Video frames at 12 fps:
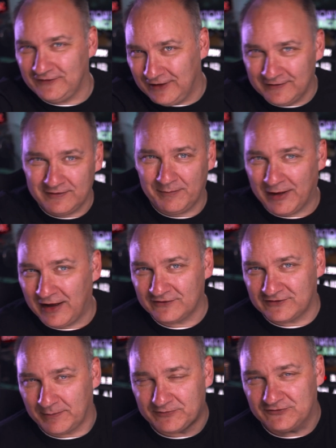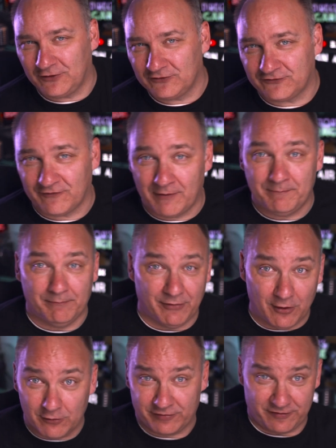in the Box episodes from
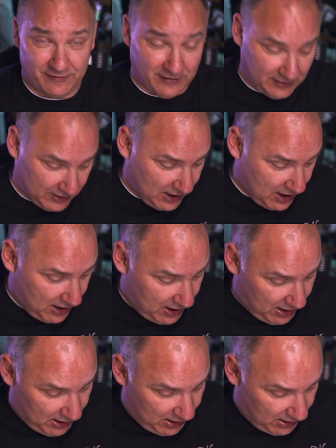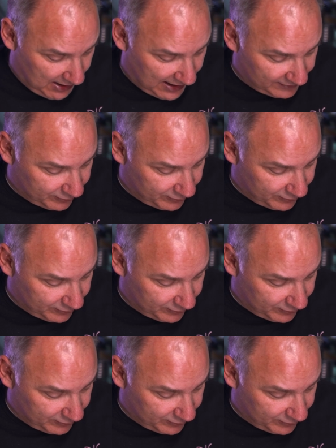both Out of